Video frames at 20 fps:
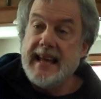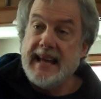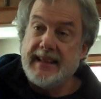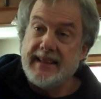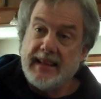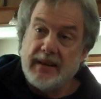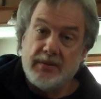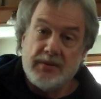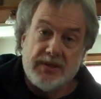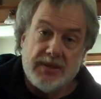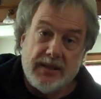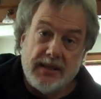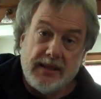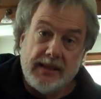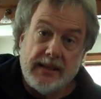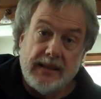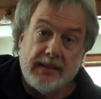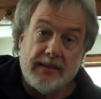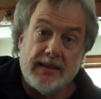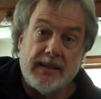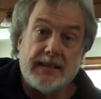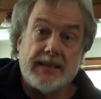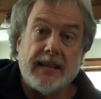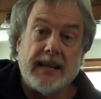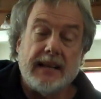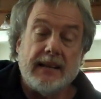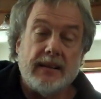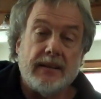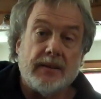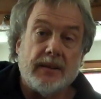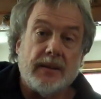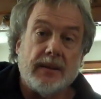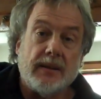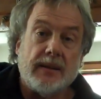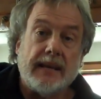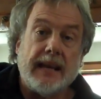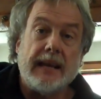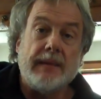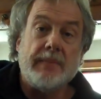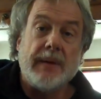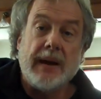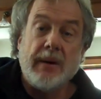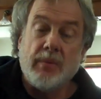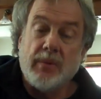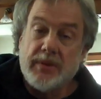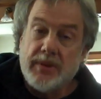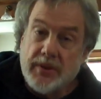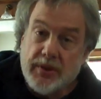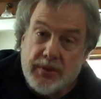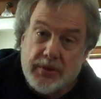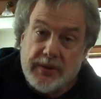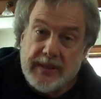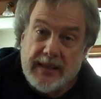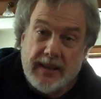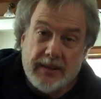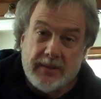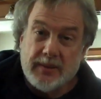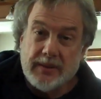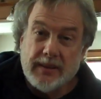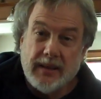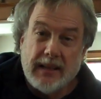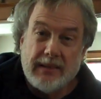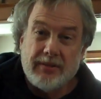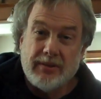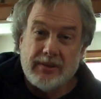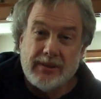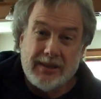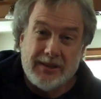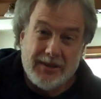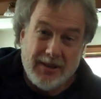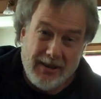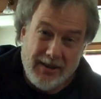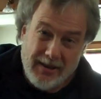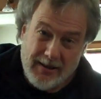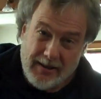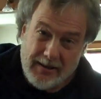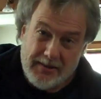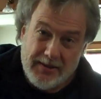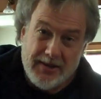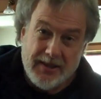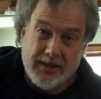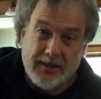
and that was the year that Taylor came out with the 300 level guitars,